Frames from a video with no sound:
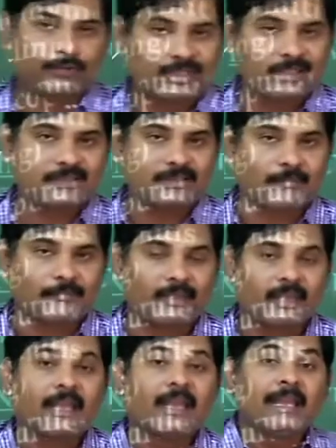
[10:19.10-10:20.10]
system.
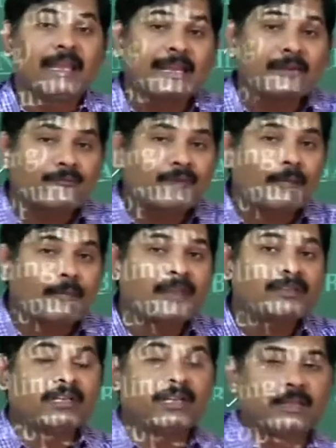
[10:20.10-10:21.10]

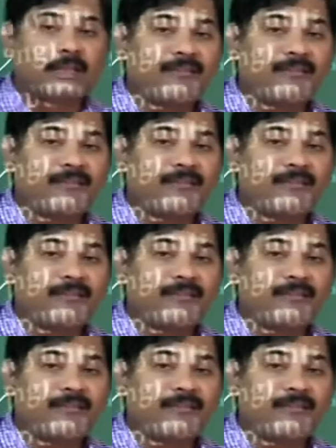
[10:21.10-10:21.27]
Inflammation in the